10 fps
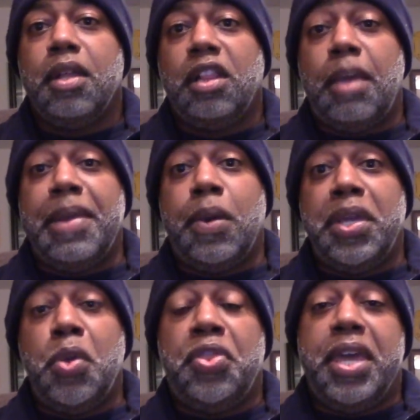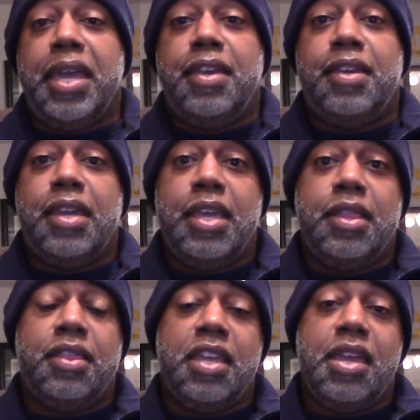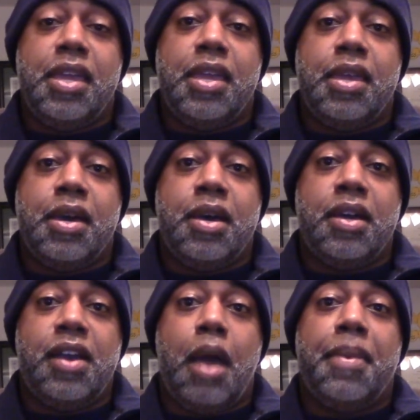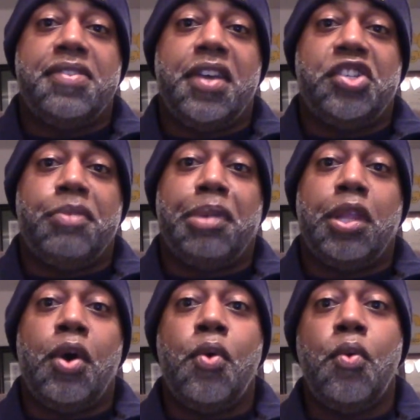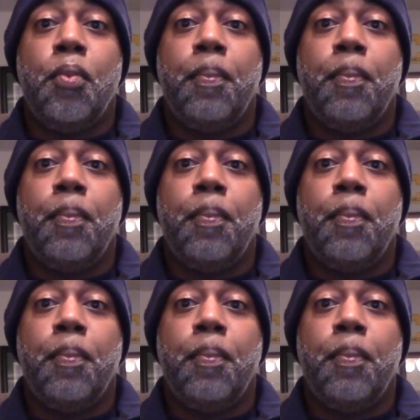Let me know what you think in the comment section below.